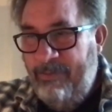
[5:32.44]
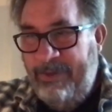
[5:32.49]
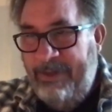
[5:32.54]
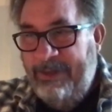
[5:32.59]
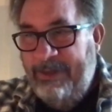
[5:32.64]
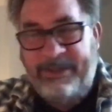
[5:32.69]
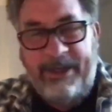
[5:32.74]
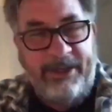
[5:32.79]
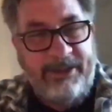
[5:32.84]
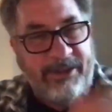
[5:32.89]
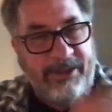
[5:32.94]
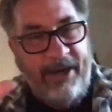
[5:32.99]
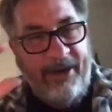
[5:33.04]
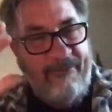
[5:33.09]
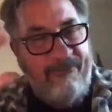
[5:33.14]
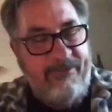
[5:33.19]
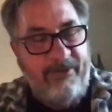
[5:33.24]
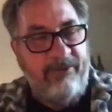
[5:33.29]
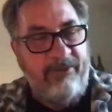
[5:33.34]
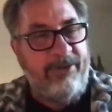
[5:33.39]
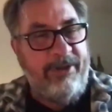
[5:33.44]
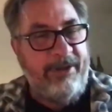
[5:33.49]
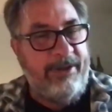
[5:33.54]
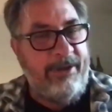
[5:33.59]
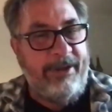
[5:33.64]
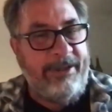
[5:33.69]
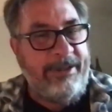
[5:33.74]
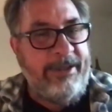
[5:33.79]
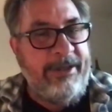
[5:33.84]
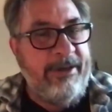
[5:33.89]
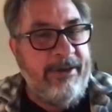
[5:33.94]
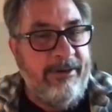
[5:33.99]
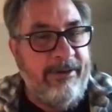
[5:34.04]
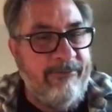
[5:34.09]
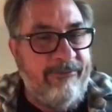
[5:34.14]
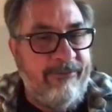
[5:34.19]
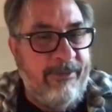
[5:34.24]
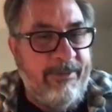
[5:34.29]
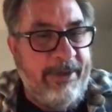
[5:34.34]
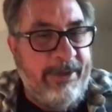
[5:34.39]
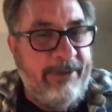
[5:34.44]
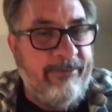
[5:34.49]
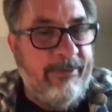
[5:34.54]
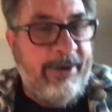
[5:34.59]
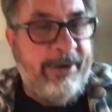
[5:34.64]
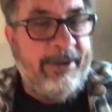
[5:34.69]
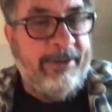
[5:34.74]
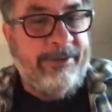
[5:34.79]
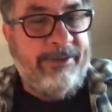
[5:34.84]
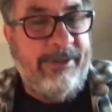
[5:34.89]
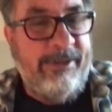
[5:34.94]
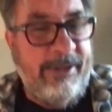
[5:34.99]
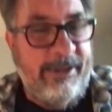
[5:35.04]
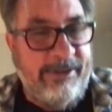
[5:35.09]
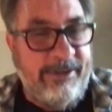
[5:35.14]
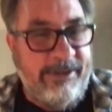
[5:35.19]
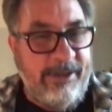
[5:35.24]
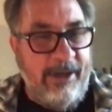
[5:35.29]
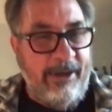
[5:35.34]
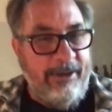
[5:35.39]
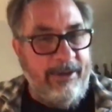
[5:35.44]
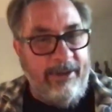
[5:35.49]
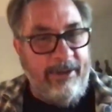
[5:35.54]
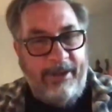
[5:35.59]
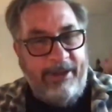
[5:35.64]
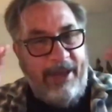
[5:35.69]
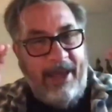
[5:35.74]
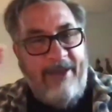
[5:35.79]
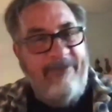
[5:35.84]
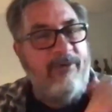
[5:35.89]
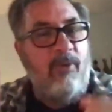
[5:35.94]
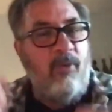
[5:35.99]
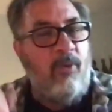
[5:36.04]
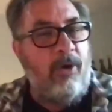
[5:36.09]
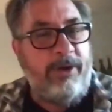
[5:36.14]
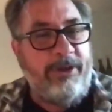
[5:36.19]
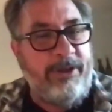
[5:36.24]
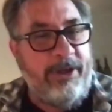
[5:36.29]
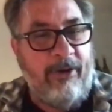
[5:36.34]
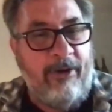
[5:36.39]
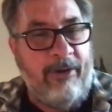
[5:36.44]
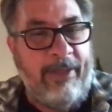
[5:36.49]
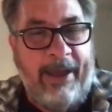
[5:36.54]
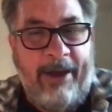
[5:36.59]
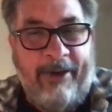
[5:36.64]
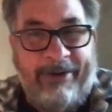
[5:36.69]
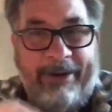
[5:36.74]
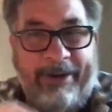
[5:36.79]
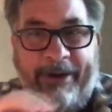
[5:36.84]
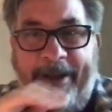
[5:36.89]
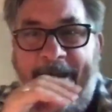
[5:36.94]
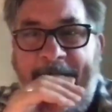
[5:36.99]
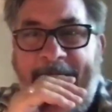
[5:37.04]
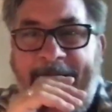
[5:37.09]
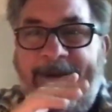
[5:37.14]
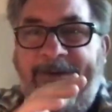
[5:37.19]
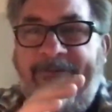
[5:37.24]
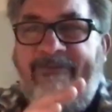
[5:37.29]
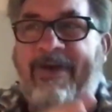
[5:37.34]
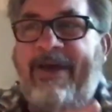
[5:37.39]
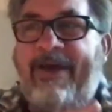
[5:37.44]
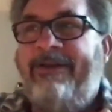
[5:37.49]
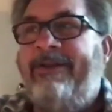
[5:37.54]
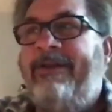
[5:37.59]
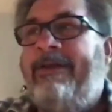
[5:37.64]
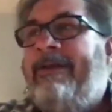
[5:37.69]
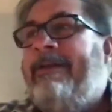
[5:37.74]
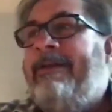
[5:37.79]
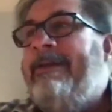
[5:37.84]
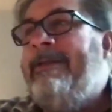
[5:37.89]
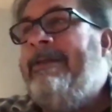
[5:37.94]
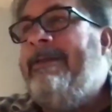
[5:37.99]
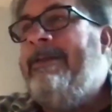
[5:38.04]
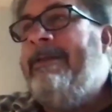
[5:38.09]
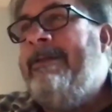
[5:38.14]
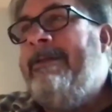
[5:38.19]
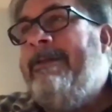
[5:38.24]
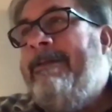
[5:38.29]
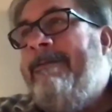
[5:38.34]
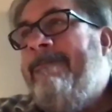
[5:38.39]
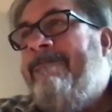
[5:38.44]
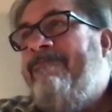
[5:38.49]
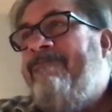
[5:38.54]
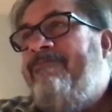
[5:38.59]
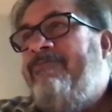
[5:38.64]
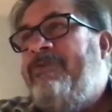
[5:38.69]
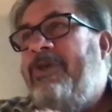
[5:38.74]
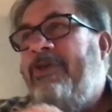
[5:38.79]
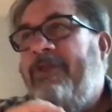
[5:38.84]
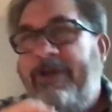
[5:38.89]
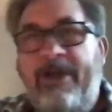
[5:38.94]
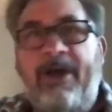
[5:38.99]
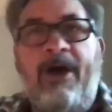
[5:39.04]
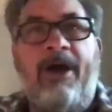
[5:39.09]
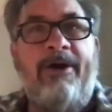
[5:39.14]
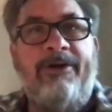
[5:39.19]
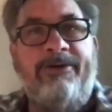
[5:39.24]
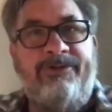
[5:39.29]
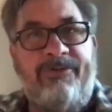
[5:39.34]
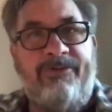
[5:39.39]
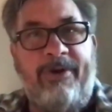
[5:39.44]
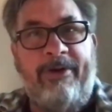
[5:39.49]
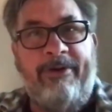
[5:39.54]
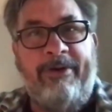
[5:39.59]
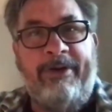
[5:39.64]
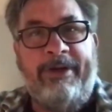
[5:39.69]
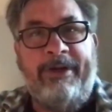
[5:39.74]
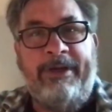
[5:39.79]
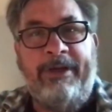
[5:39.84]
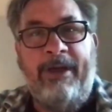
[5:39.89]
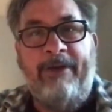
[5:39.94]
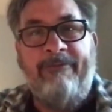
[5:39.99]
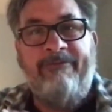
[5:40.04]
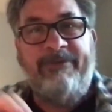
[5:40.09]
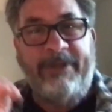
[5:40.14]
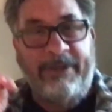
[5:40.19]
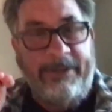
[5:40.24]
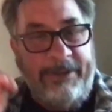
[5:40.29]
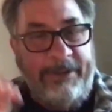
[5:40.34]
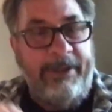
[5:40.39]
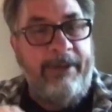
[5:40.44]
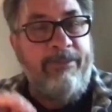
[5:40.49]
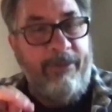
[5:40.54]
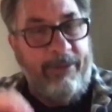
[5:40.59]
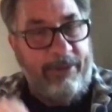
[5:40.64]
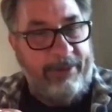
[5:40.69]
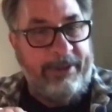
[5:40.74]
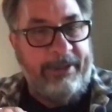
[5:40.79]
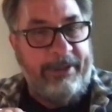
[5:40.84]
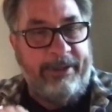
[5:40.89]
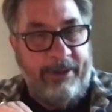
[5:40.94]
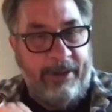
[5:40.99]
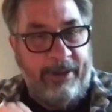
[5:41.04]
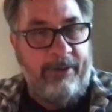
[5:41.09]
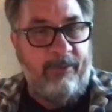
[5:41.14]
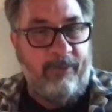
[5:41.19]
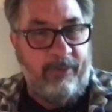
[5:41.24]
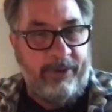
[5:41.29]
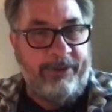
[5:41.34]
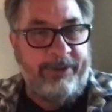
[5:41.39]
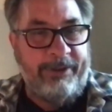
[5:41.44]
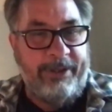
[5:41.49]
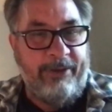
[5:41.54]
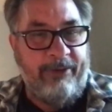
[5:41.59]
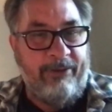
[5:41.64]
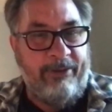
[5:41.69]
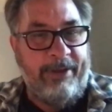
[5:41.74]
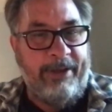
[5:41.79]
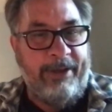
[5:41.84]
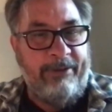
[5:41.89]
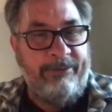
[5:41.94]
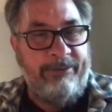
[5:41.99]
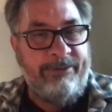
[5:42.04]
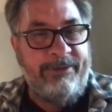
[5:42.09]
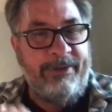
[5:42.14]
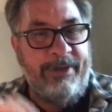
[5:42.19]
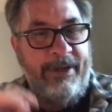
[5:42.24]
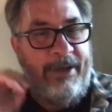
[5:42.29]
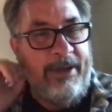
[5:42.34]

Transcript: it's not a filled in idea for me, right? It's not like I haven't worked it all out, and in fact, to the contrary, I've deliberately not worked it all out,